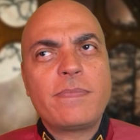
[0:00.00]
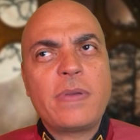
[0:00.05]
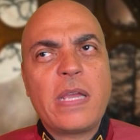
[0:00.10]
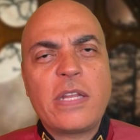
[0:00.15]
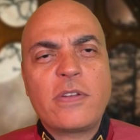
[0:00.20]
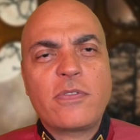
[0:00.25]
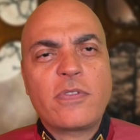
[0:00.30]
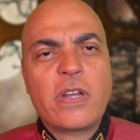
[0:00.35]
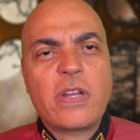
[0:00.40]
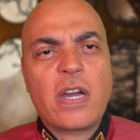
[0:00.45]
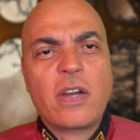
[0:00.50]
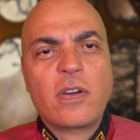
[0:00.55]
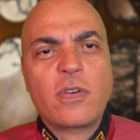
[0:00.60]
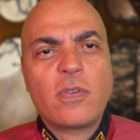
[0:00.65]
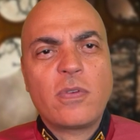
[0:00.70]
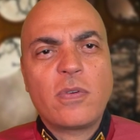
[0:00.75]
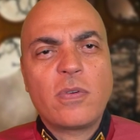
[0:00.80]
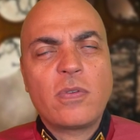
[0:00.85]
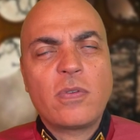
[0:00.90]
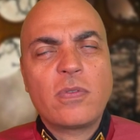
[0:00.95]

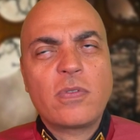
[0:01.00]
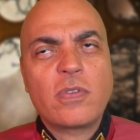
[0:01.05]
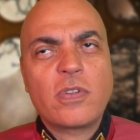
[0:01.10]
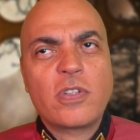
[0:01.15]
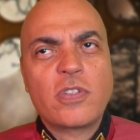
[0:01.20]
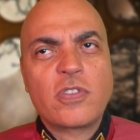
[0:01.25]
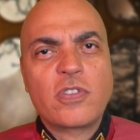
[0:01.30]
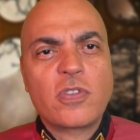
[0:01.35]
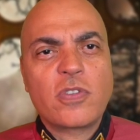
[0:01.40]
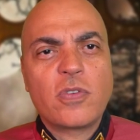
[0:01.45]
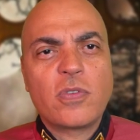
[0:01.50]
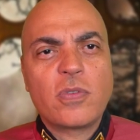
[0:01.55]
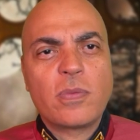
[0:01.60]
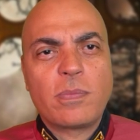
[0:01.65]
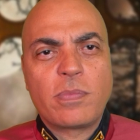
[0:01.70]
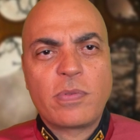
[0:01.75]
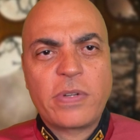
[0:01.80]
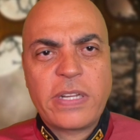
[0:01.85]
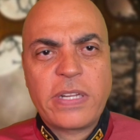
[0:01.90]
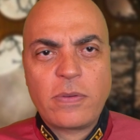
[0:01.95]
patriarchal, controlled,
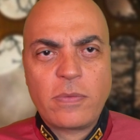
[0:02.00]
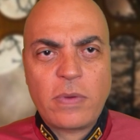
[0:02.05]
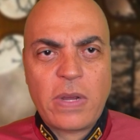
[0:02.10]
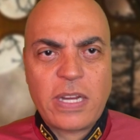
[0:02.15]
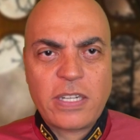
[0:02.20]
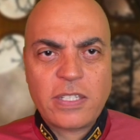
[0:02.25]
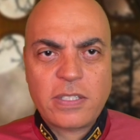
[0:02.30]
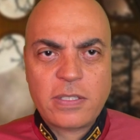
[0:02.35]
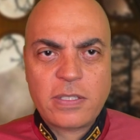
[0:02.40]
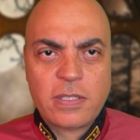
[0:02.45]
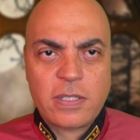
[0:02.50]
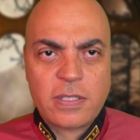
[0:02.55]
brainwashed